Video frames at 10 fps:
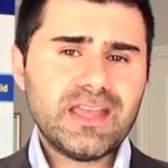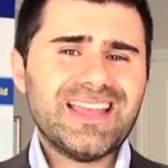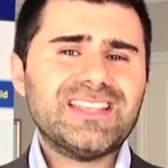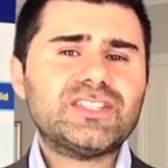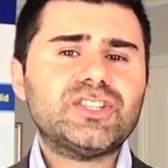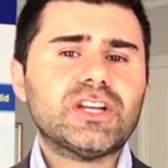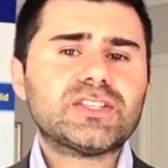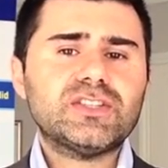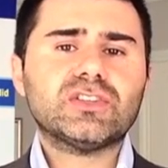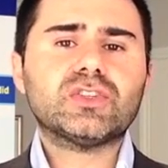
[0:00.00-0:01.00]
it's
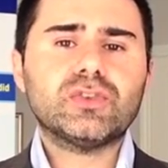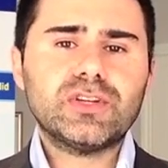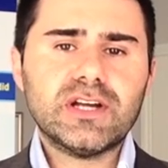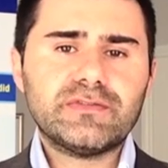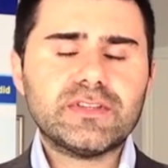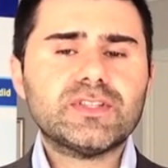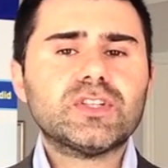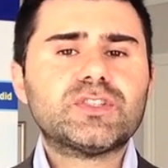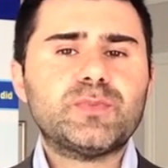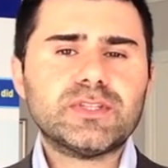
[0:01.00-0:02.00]
just not good enough. It's not
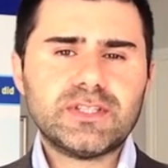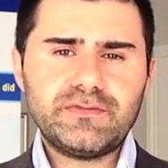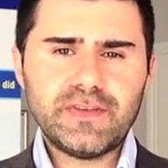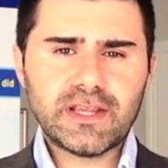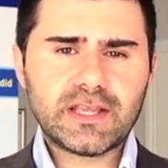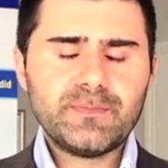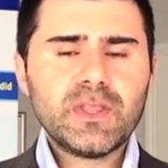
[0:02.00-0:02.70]
specific.